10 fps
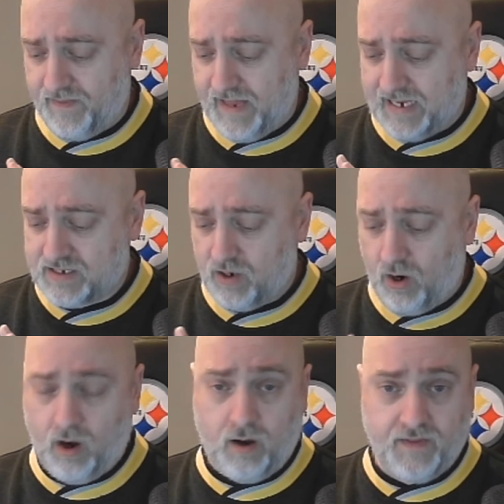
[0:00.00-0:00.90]
that's
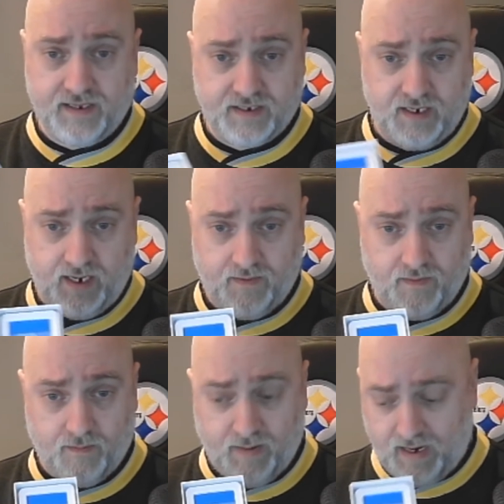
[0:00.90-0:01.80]
all that's
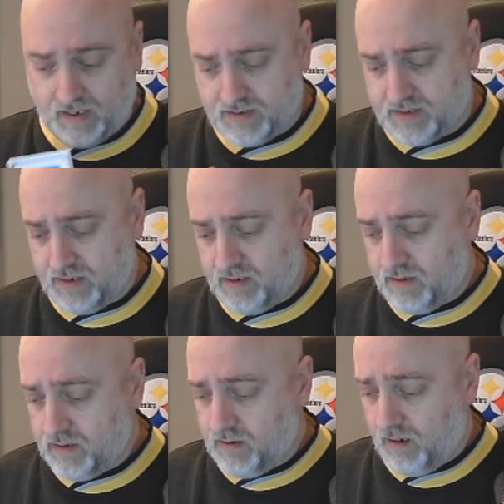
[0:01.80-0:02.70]
in the box.
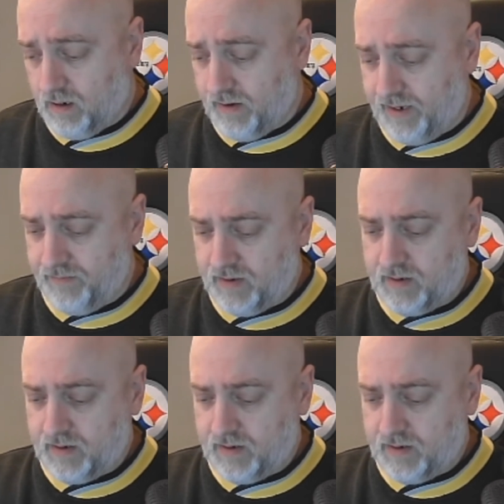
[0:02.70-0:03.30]
All right.